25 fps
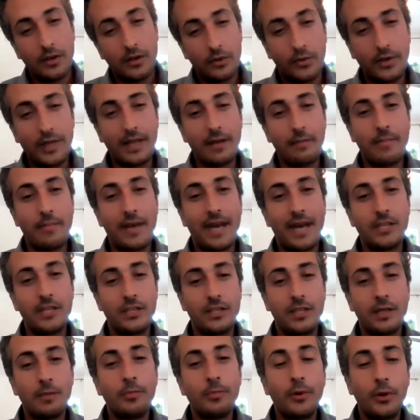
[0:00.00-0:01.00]

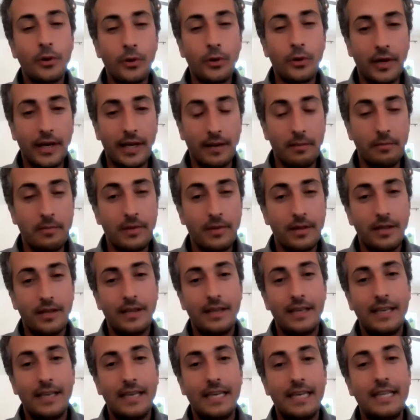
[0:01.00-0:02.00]
reimagine the program
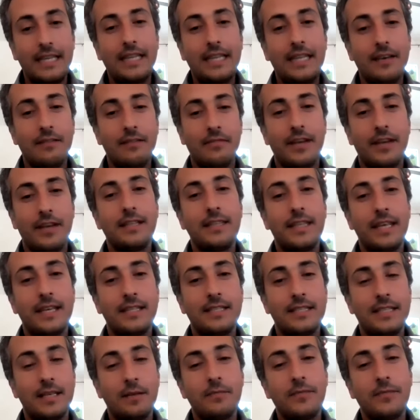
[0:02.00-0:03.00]
in the event
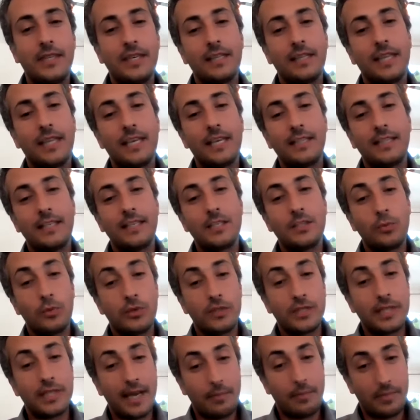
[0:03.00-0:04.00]
that something like this
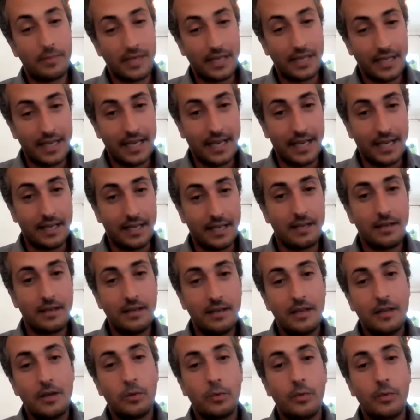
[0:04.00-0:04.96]
were to happen again